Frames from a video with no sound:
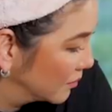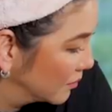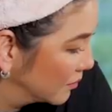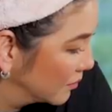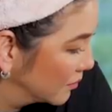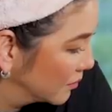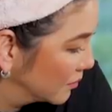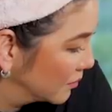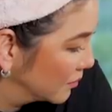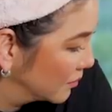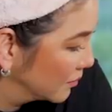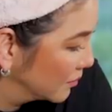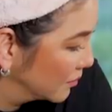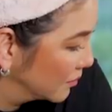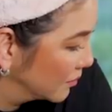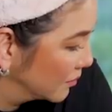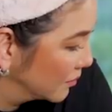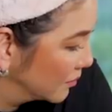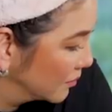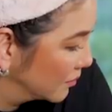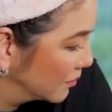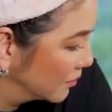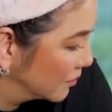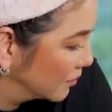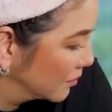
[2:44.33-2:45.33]

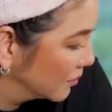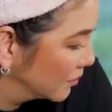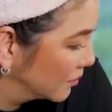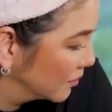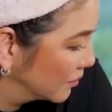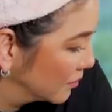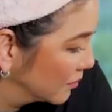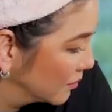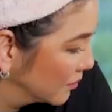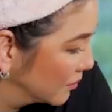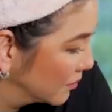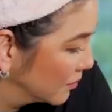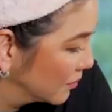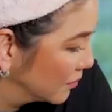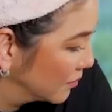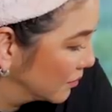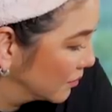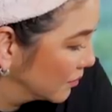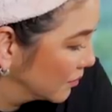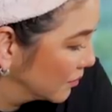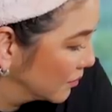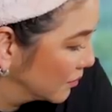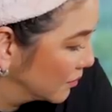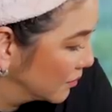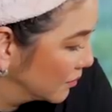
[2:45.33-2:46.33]

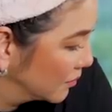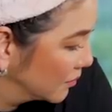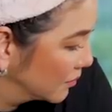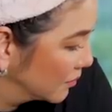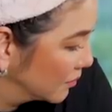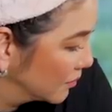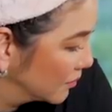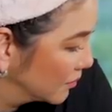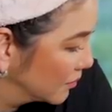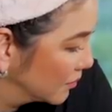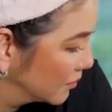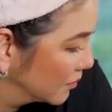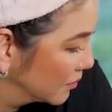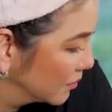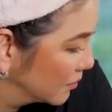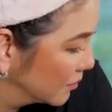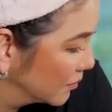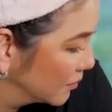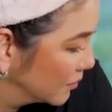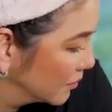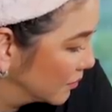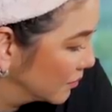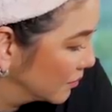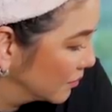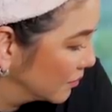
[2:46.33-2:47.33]

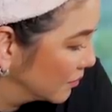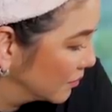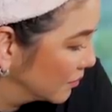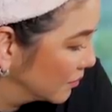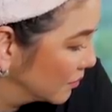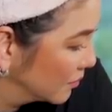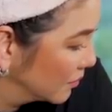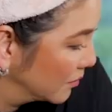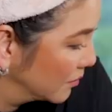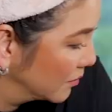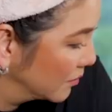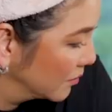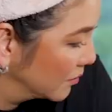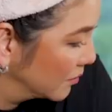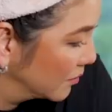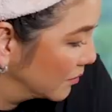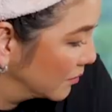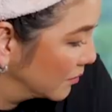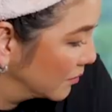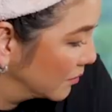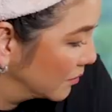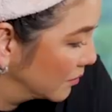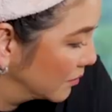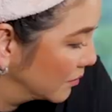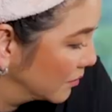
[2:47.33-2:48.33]

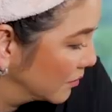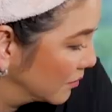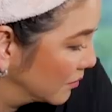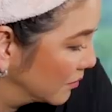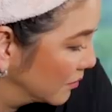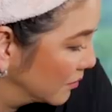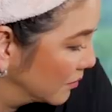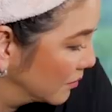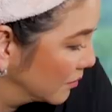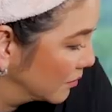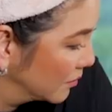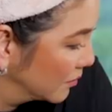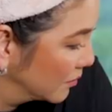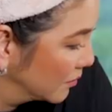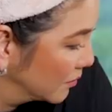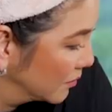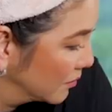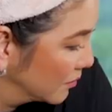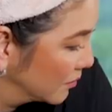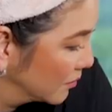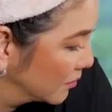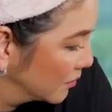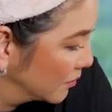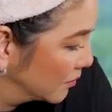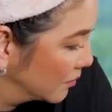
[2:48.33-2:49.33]

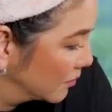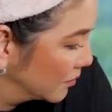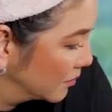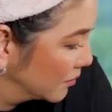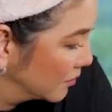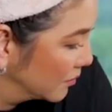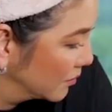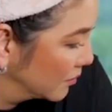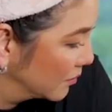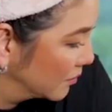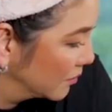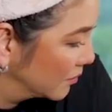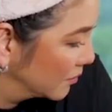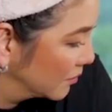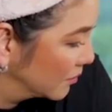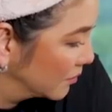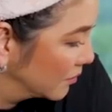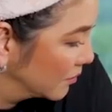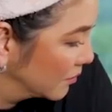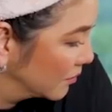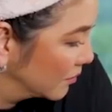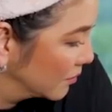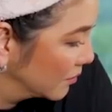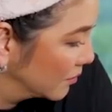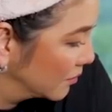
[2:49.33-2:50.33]

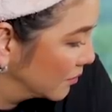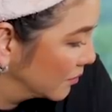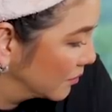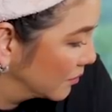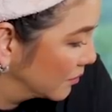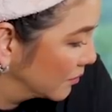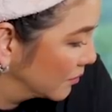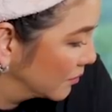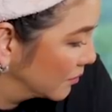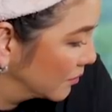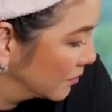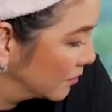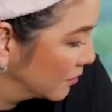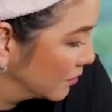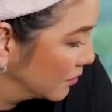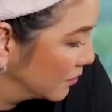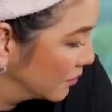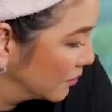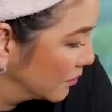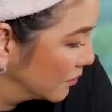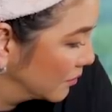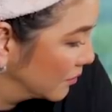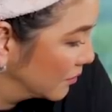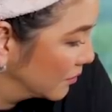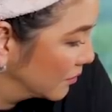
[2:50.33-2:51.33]

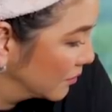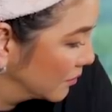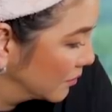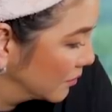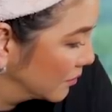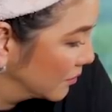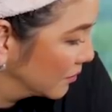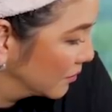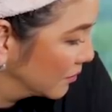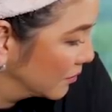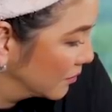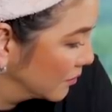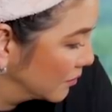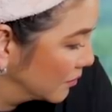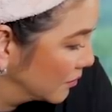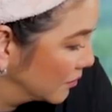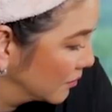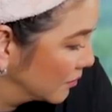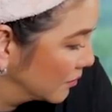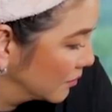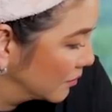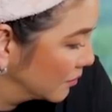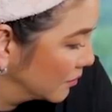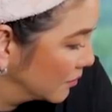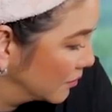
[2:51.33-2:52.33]
No words are spoken by the person on screen.